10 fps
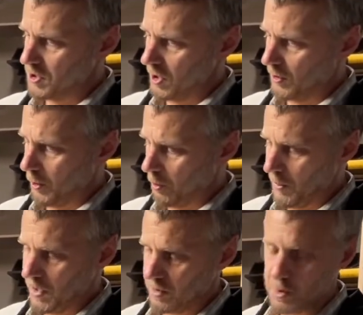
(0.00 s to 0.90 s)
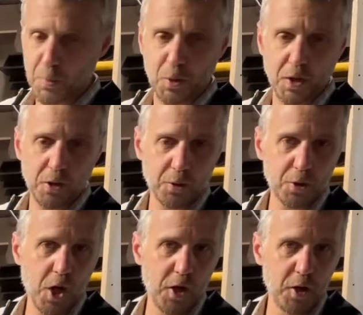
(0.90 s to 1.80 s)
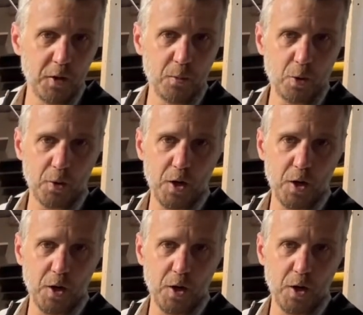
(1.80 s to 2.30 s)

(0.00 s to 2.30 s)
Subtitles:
They don't make this particular gun anymore.